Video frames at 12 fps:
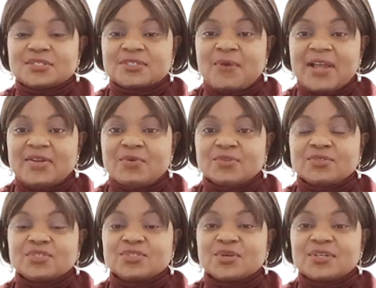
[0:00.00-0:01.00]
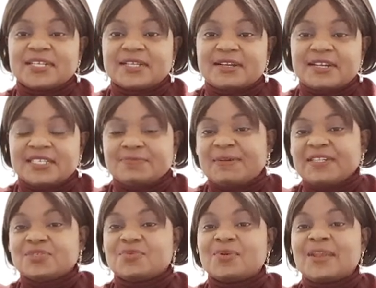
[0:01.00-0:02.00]
Why do you want to study this
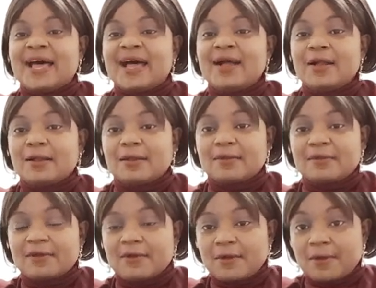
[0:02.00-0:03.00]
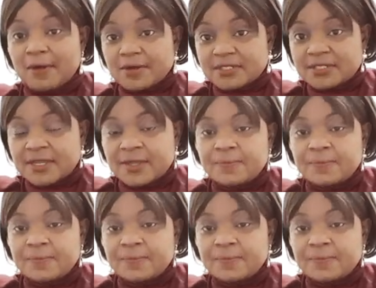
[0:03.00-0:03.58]
particular course?